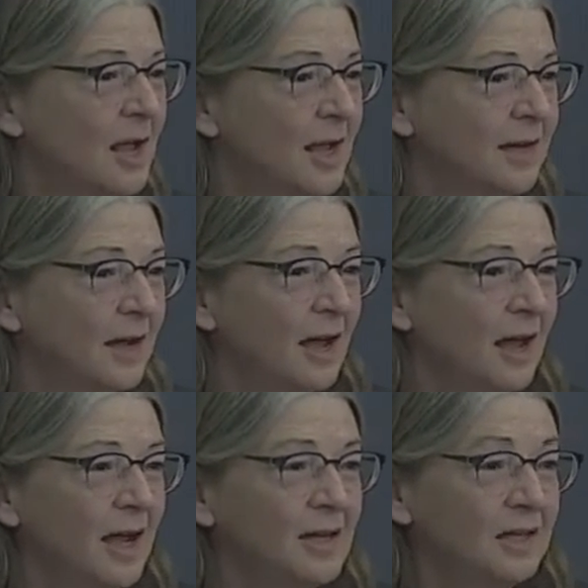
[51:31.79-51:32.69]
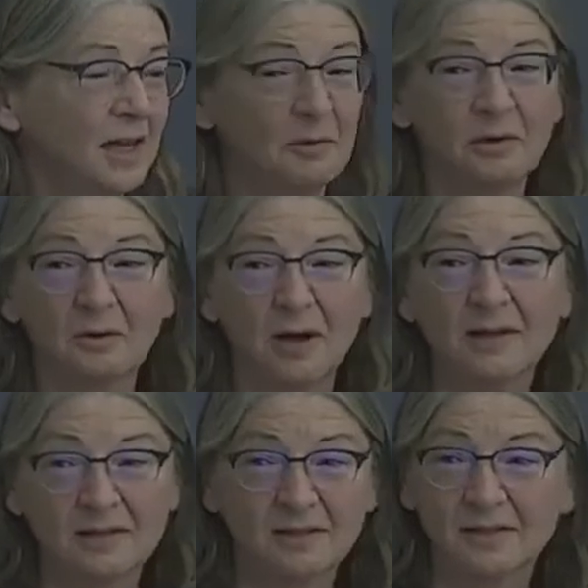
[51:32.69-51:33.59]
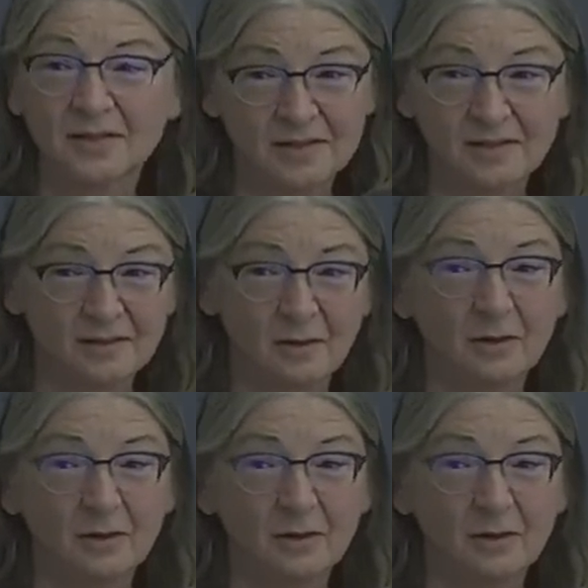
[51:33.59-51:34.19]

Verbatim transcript: And I came across this